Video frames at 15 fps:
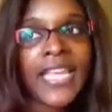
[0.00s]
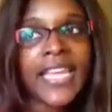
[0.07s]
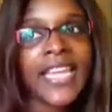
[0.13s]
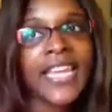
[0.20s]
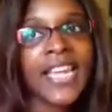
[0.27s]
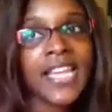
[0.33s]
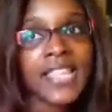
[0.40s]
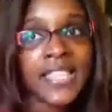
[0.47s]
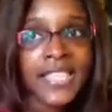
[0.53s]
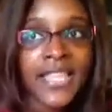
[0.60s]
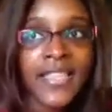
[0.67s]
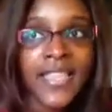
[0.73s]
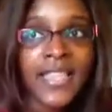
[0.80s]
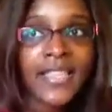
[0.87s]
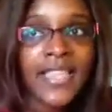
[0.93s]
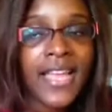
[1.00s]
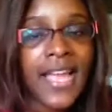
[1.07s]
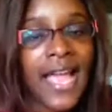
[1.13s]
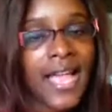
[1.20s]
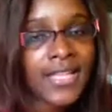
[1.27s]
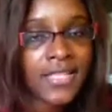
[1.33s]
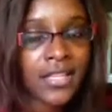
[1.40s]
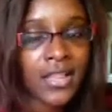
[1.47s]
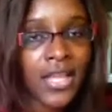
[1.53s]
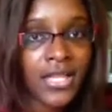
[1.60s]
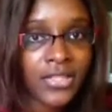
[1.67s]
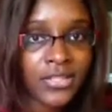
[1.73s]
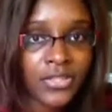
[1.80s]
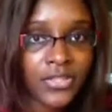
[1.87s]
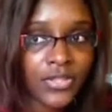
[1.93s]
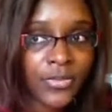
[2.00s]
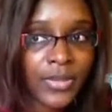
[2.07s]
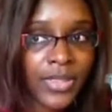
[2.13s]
and I think that has a lot to do with